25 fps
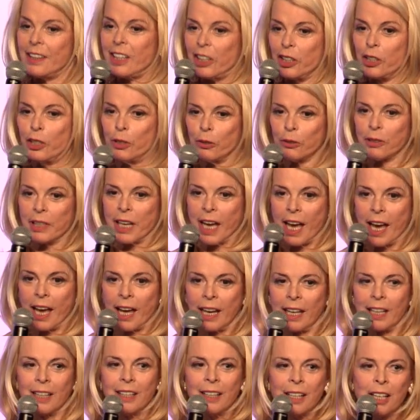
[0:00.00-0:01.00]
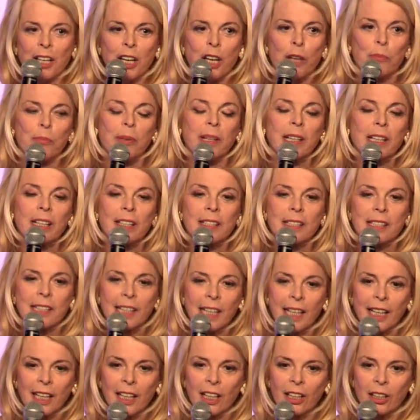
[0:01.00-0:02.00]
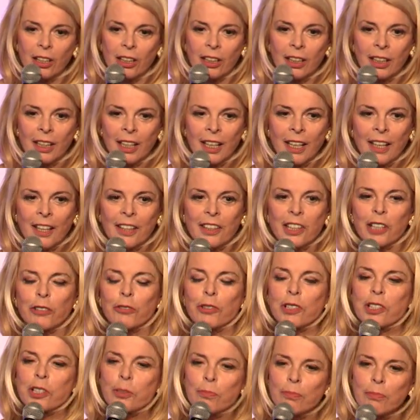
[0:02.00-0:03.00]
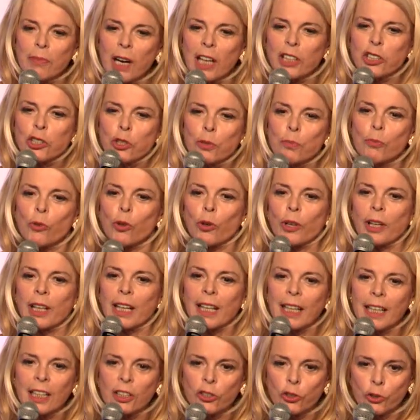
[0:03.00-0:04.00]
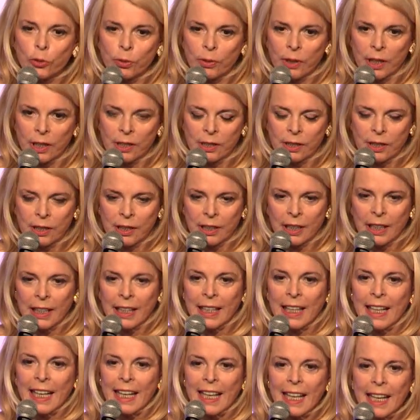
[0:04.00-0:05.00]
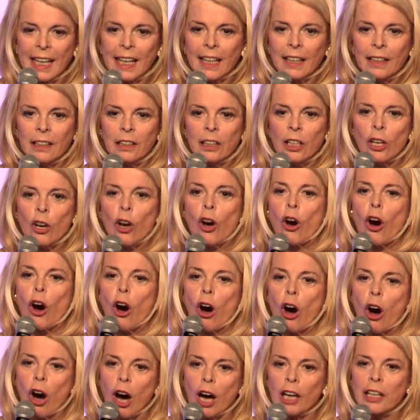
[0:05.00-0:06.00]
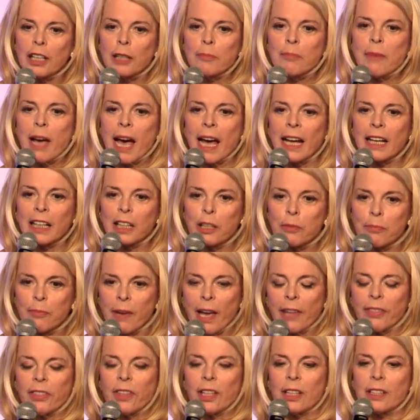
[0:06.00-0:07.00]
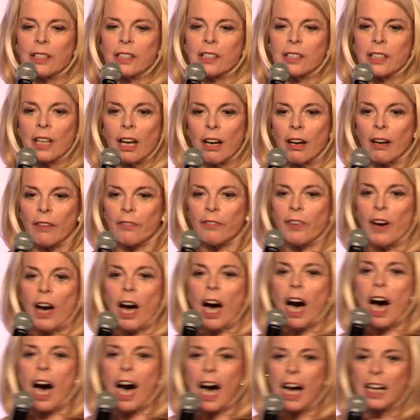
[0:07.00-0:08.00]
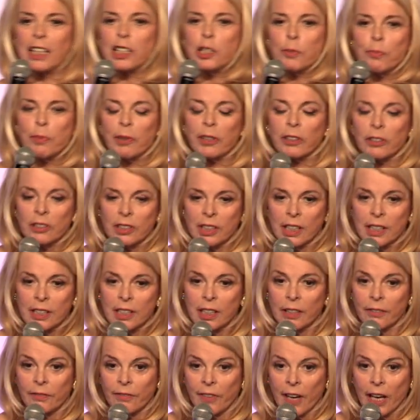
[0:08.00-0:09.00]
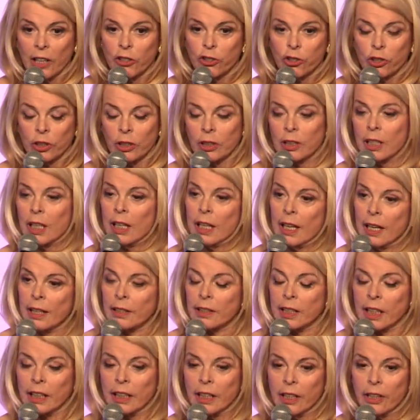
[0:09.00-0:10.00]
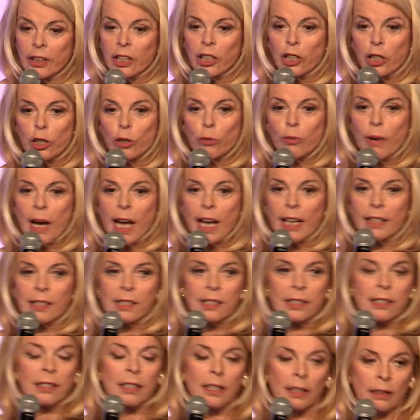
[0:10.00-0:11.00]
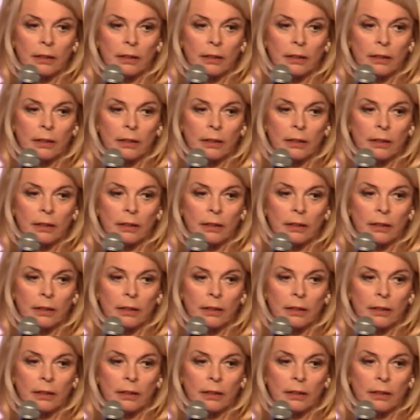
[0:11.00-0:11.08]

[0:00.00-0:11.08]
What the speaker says: the UK, because here there is much more interest in automatic methods of hospital disinfection than in the US.